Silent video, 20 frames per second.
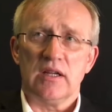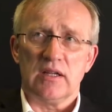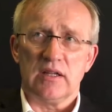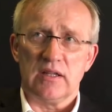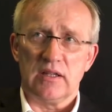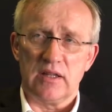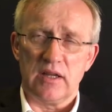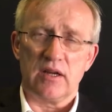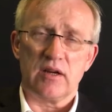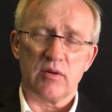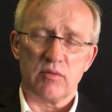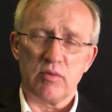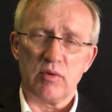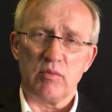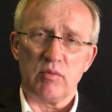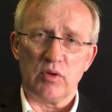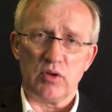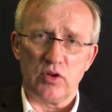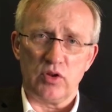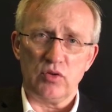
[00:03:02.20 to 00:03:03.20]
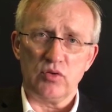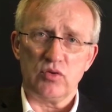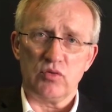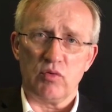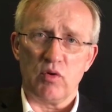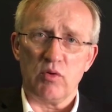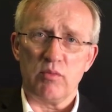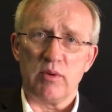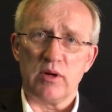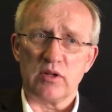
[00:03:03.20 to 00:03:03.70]
There we will use
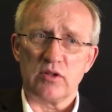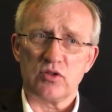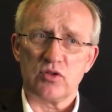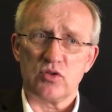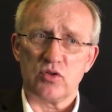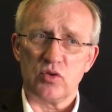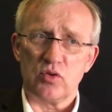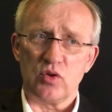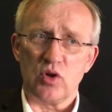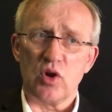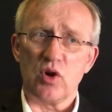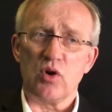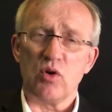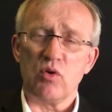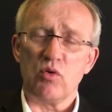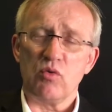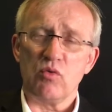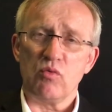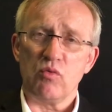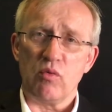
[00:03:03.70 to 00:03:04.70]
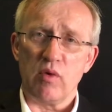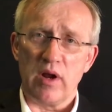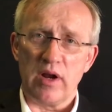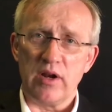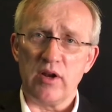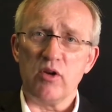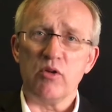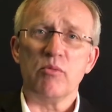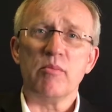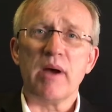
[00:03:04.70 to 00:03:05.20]
robots to go where
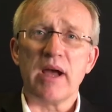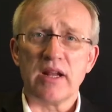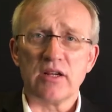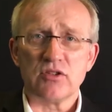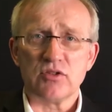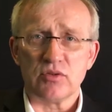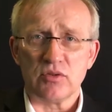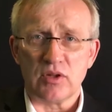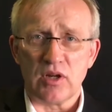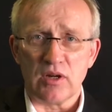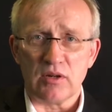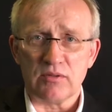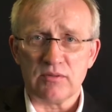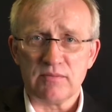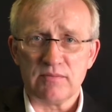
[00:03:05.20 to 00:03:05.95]
no man should go.